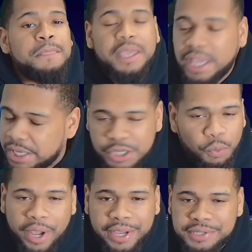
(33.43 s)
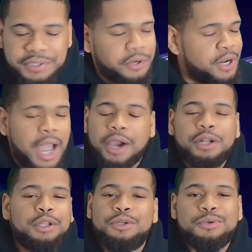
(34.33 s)
anyways, and they're not
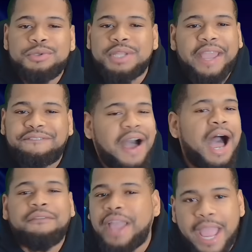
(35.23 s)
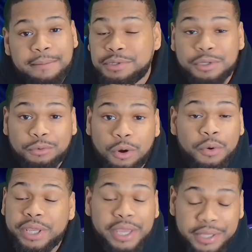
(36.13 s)
gonna lose like five games in a row
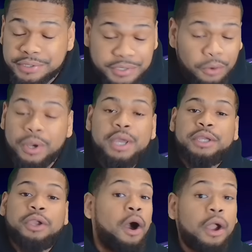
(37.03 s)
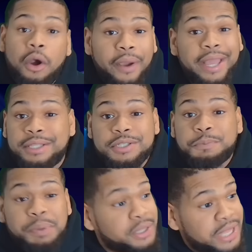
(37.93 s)
again. So y'all can go ahead and
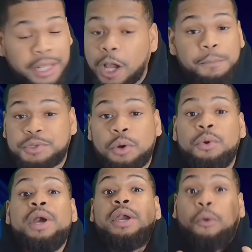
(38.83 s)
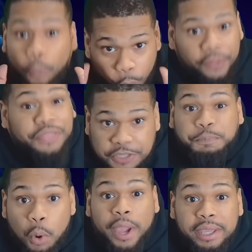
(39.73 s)
just put that up. So at this
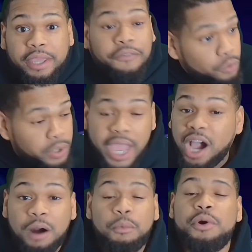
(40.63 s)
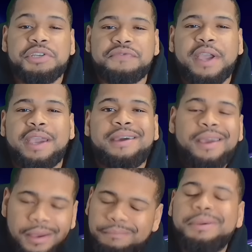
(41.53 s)
point, if you're a Cowboys fan,
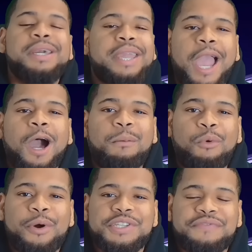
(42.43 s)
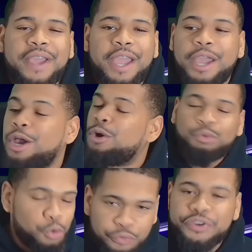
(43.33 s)
be a Cowboys fan,
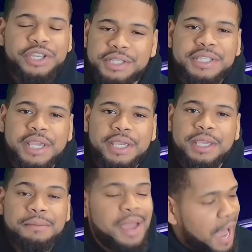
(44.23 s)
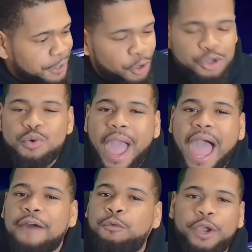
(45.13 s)
root for your team. I know you
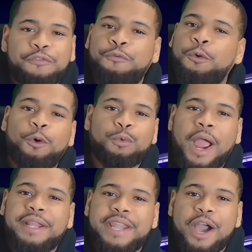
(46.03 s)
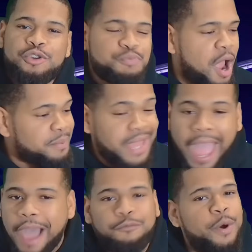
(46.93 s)
halfway full right now. You probably
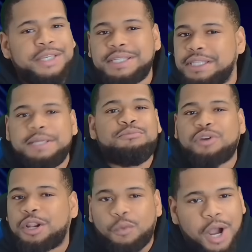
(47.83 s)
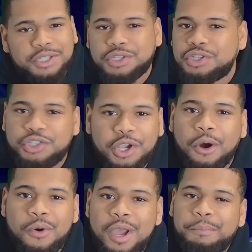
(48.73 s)
halfway asleep trying to watch this
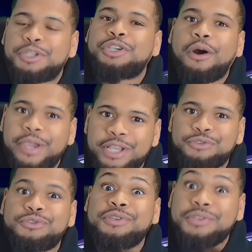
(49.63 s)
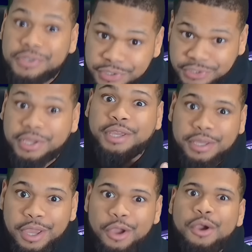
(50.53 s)
show, but y'all interested to
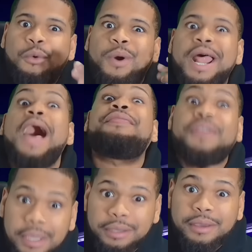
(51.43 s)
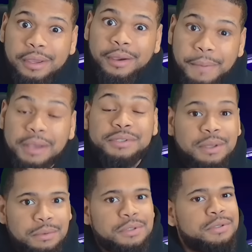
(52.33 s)
see what I think about
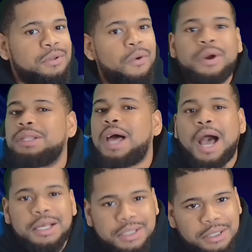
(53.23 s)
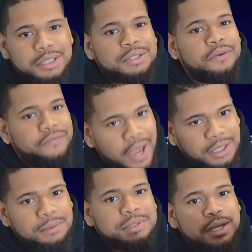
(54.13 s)
some of the storylines that this
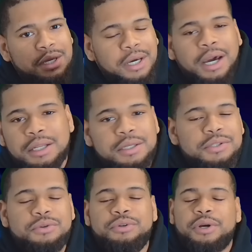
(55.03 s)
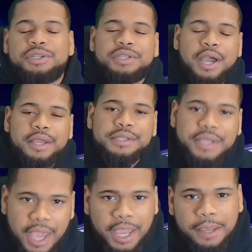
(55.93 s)
developed out of this New York Giants
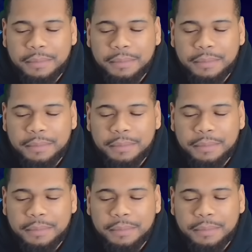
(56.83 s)
game.